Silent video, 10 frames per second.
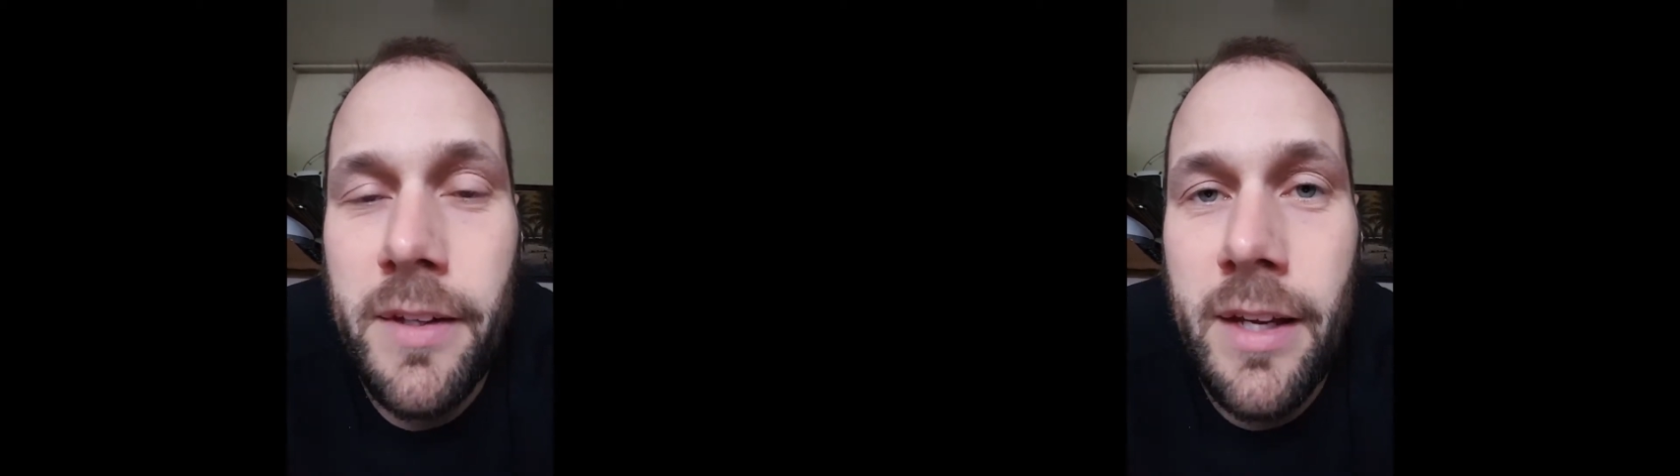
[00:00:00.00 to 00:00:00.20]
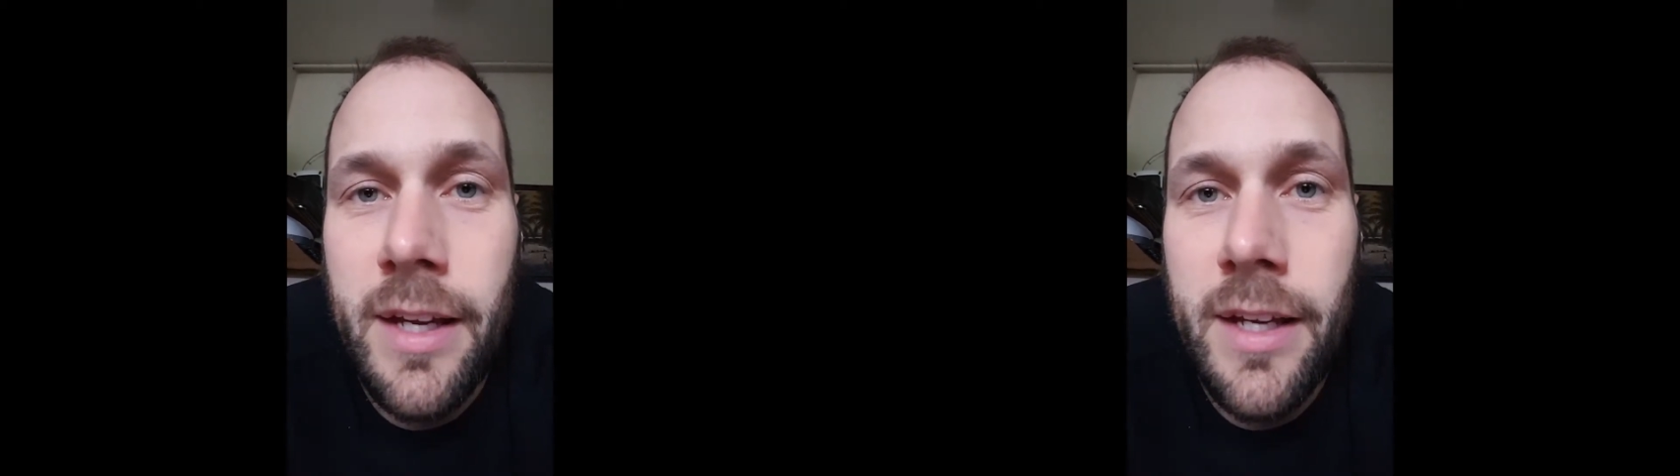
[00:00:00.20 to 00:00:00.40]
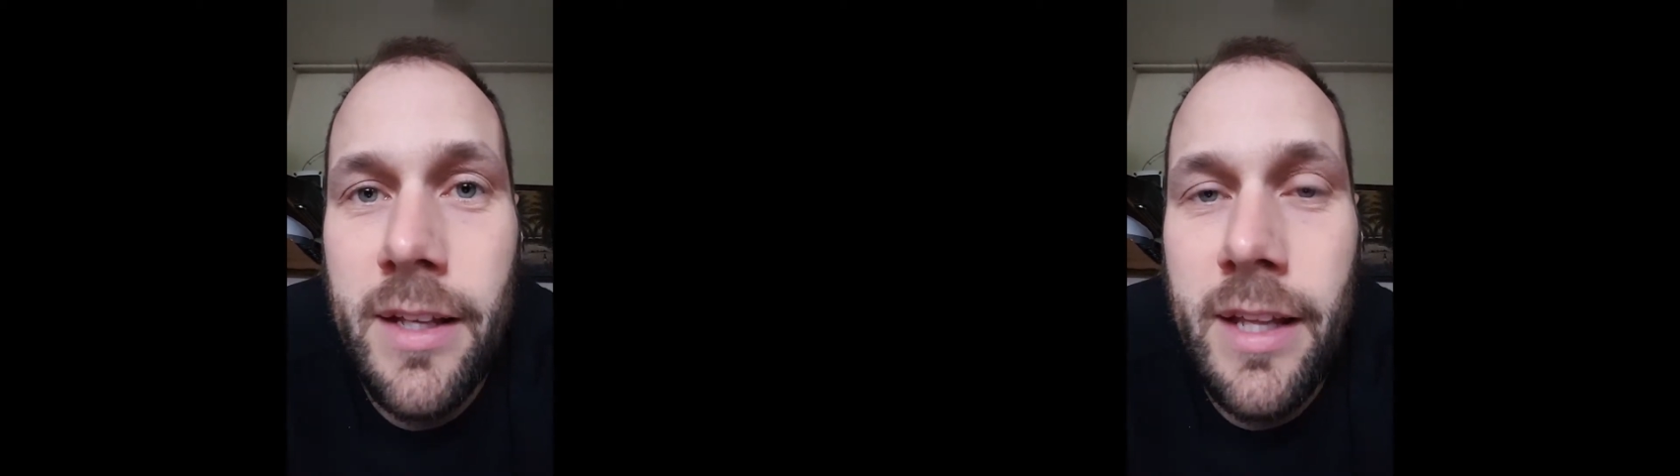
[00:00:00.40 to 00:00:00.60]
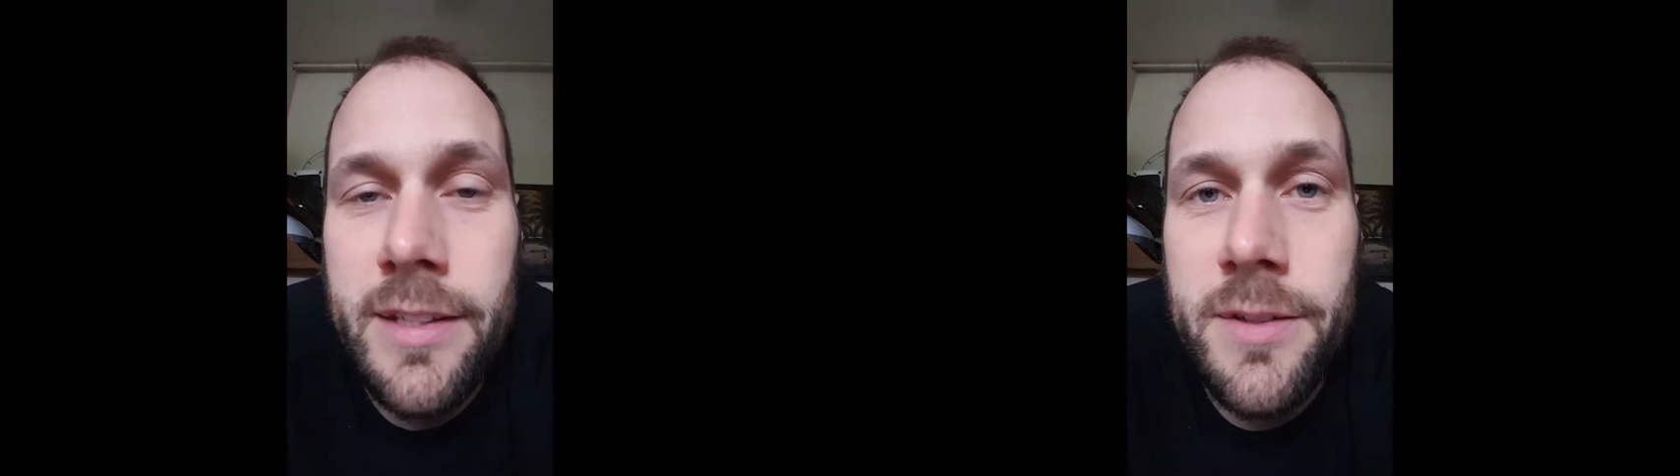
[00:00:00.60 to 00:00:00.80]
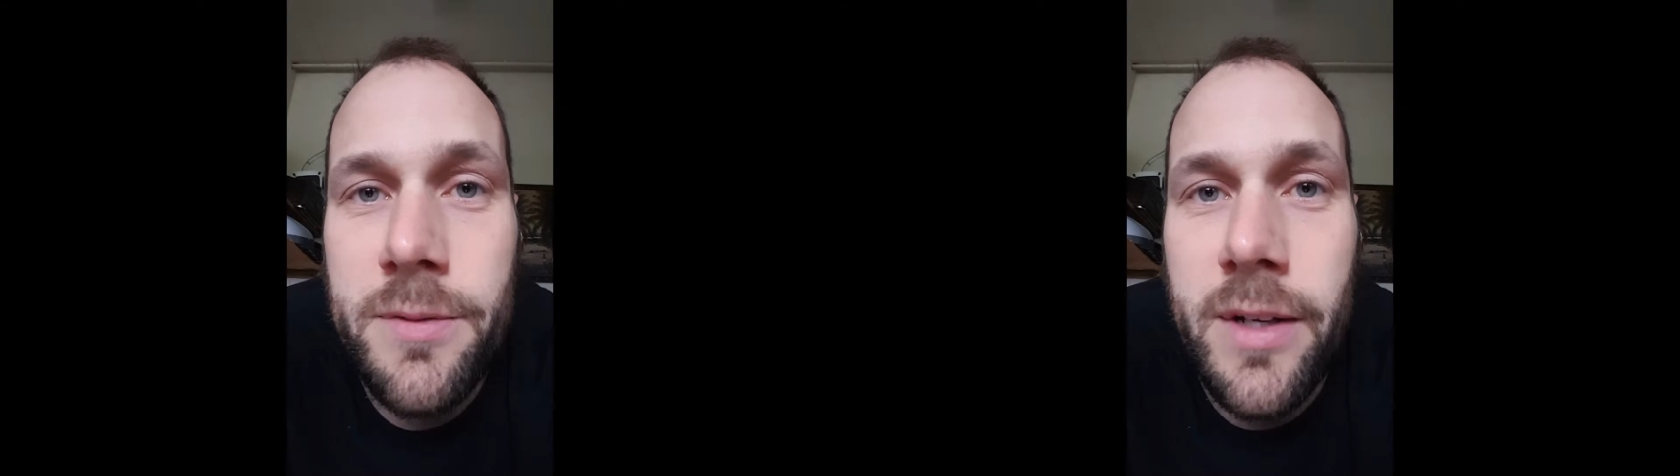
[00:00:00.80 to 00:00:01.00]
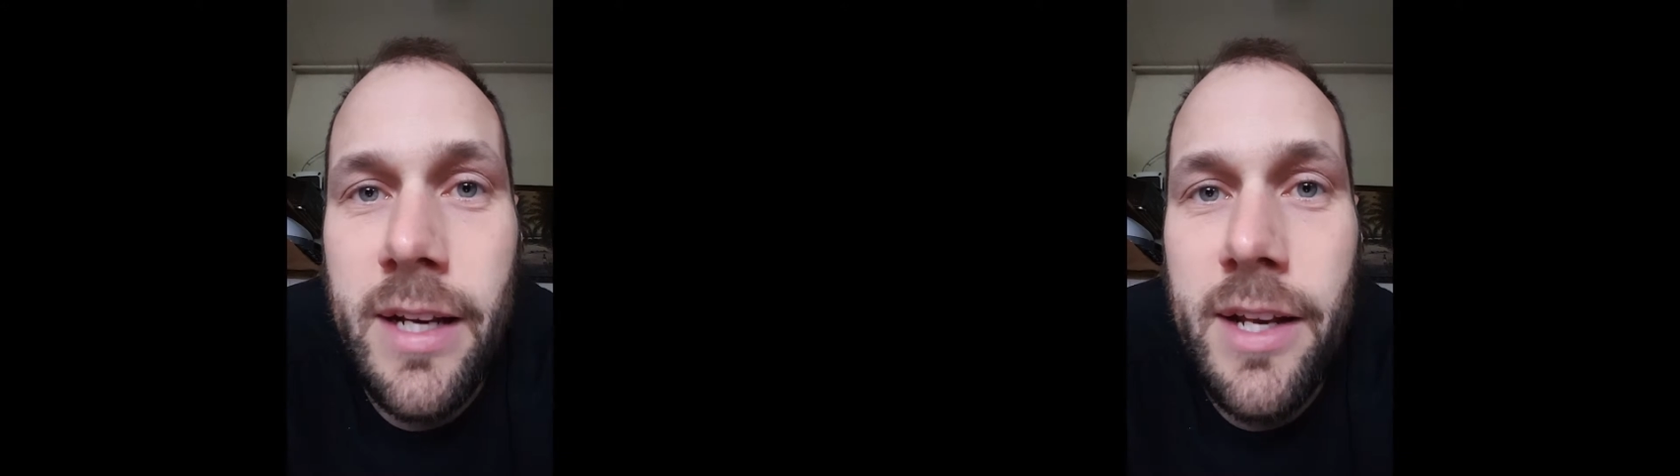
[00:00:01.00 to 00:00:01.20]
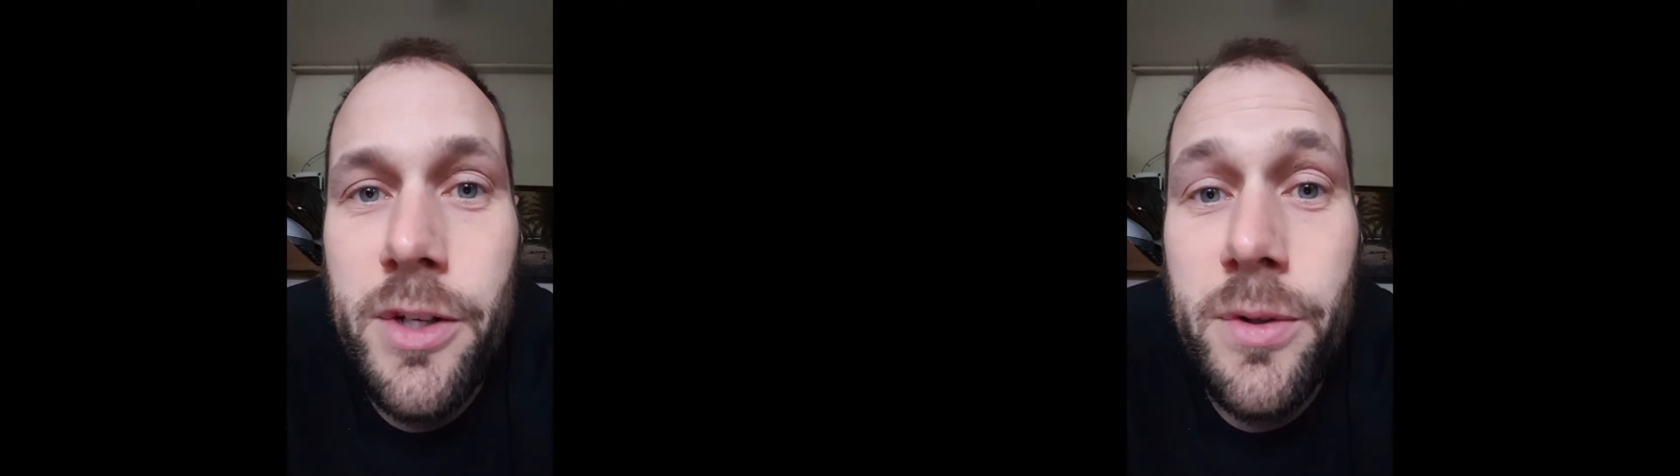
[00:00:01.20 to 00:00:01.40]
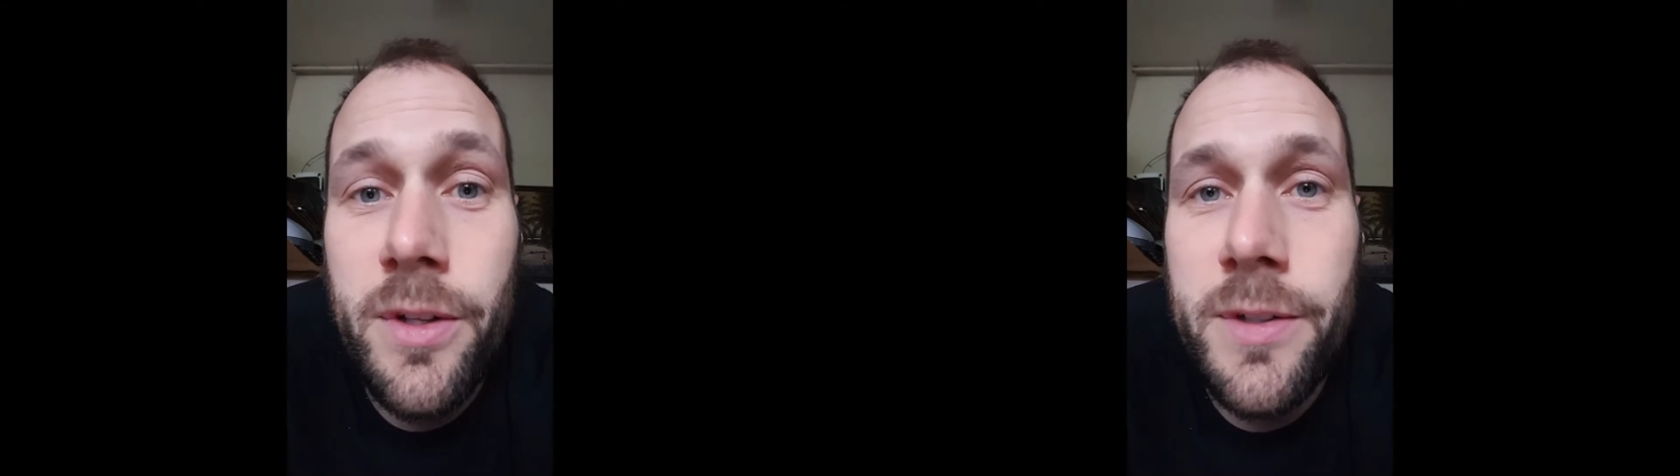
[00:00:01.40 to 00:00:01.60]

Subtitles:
that's when I knew